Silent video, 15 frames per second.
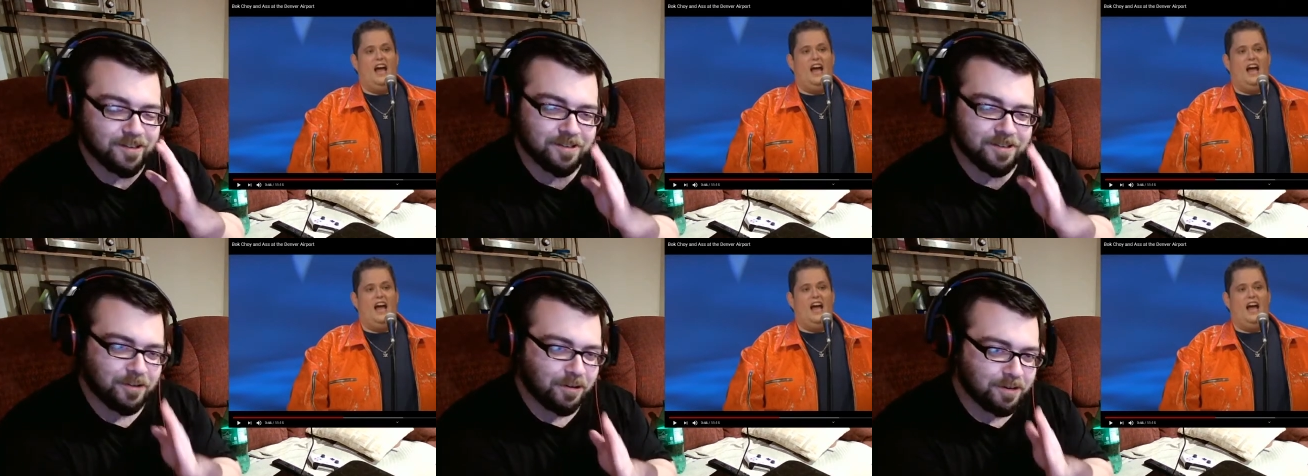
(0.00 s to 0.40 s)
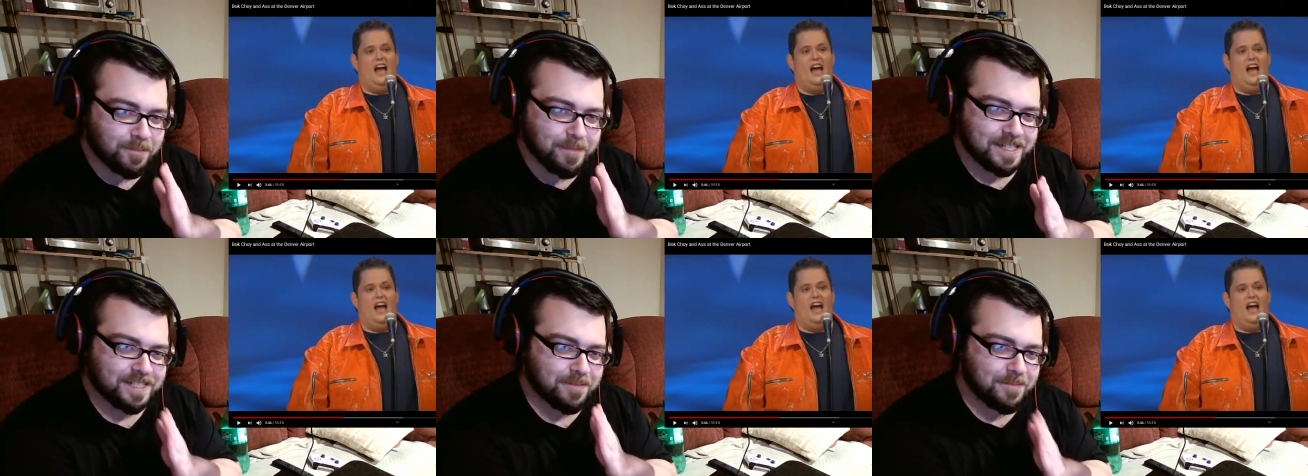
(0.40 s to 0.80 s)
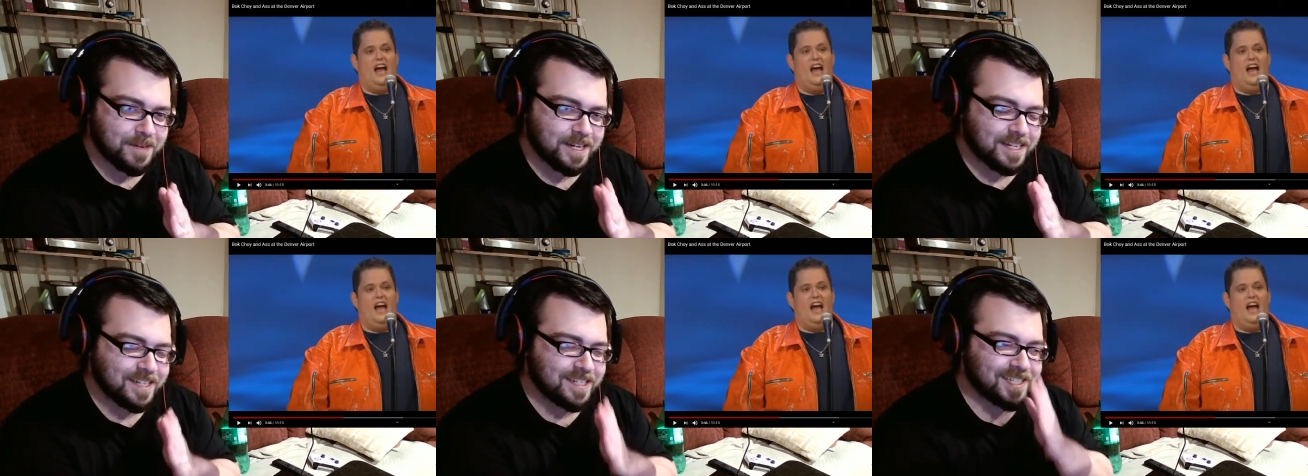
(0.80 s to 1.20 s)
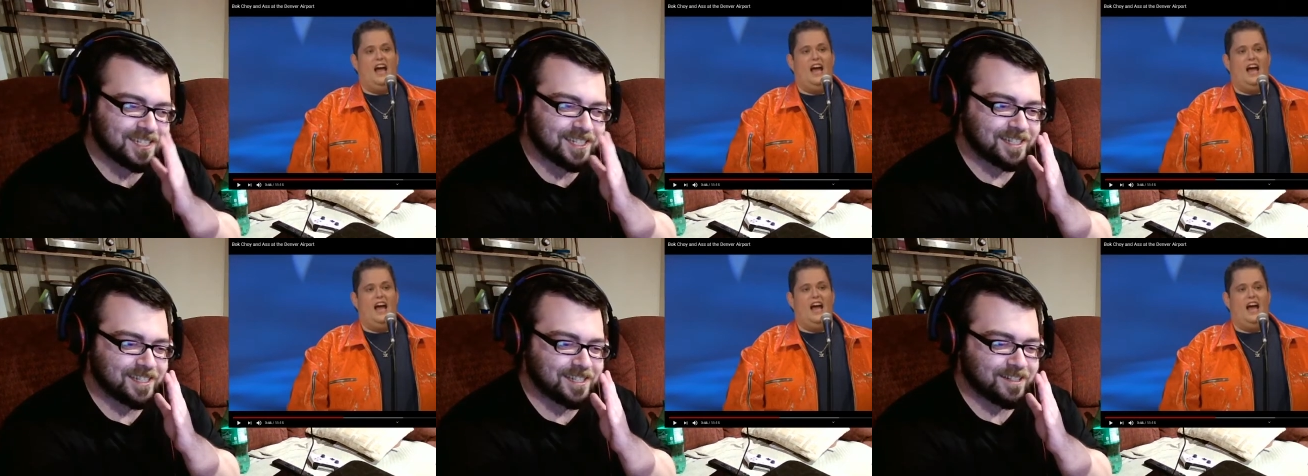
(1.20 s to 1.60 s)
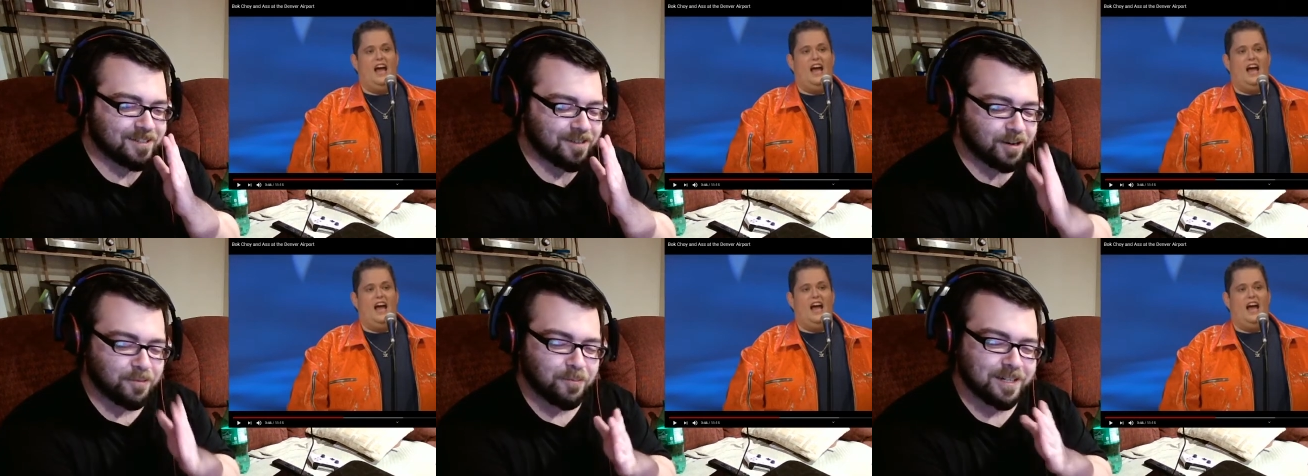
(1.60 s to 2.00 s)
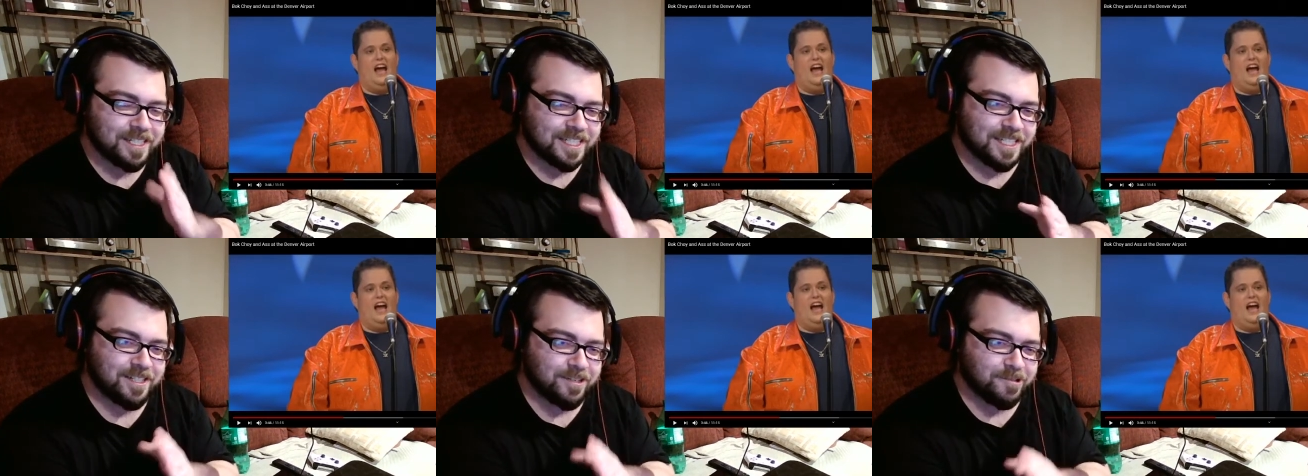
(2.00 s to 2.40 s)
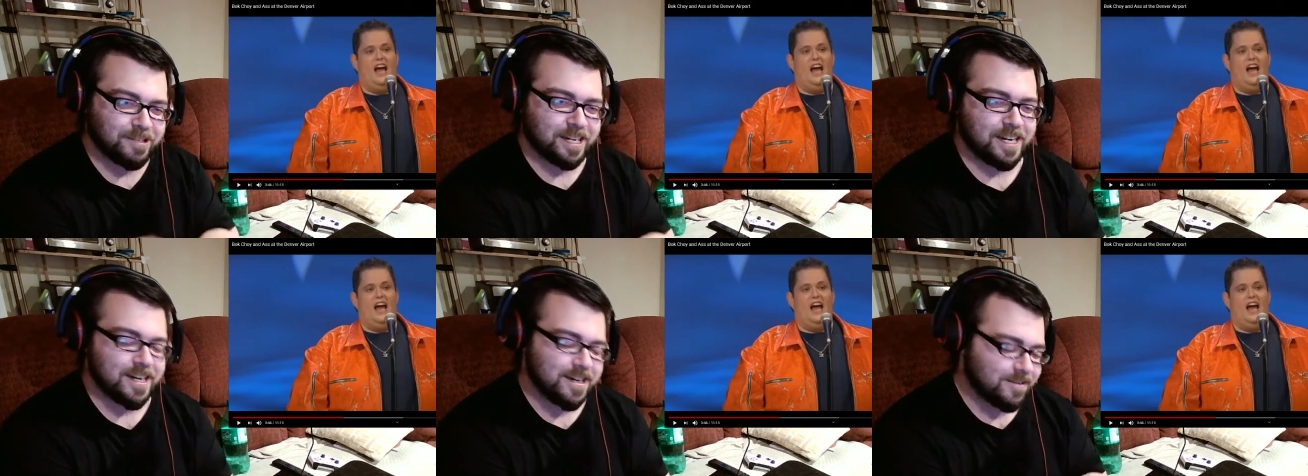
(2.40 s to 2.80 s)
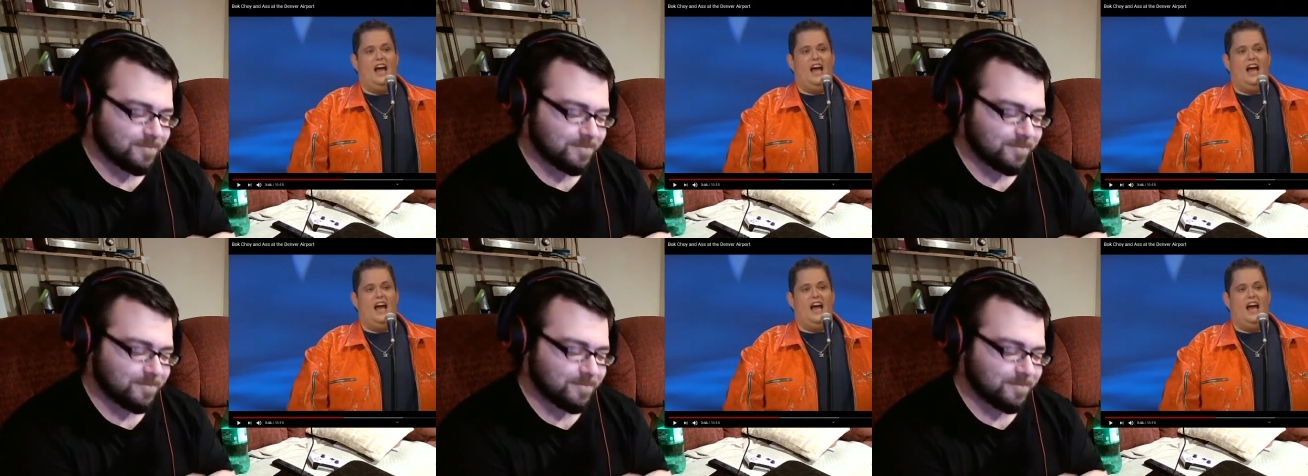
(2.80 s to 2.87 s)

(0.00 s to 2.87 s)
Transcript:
Speaker 1: All the best comedians are the ones that don't care.